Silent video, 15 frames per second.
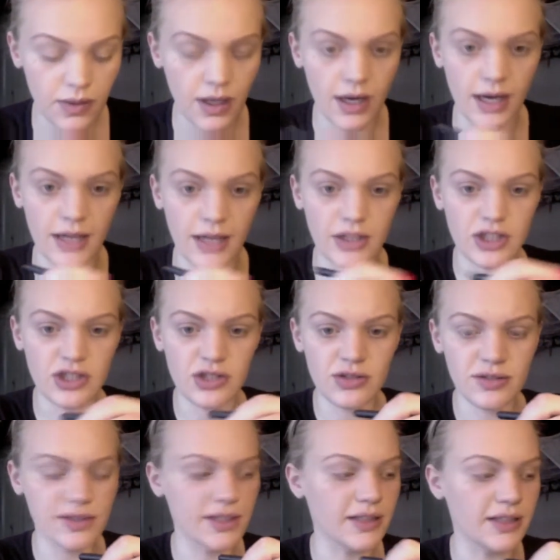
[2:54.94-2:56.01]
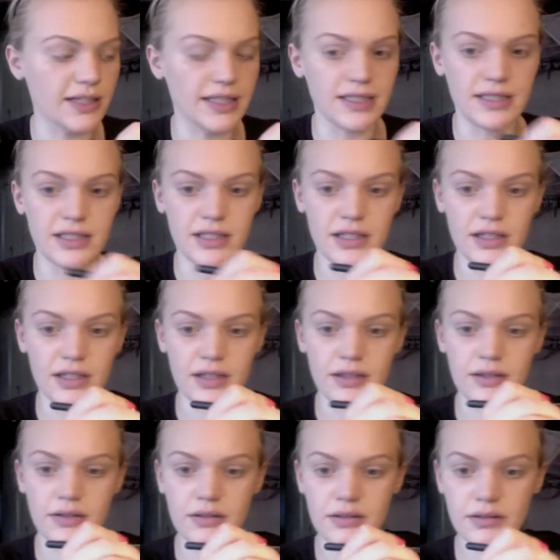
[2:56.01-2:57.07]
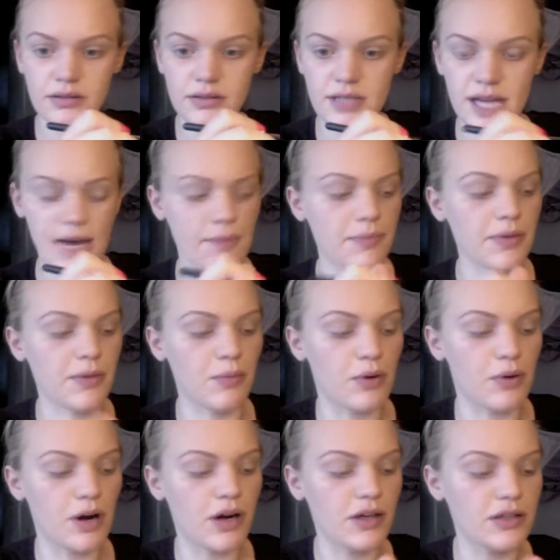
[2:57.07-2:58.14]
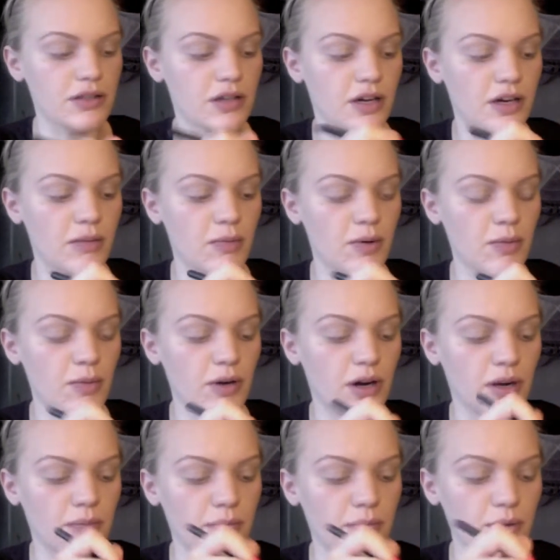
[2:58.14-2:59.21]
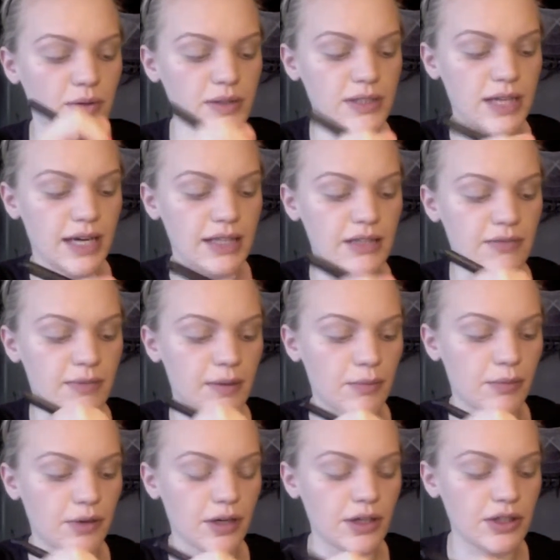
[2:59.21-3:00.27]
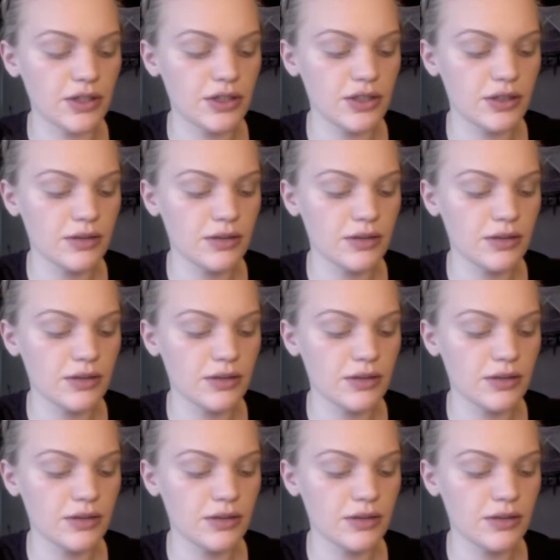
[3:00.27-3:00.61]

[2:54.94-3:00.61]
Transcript: I just use the lid to tap the product on. I'm going to put it on both sides of my brush.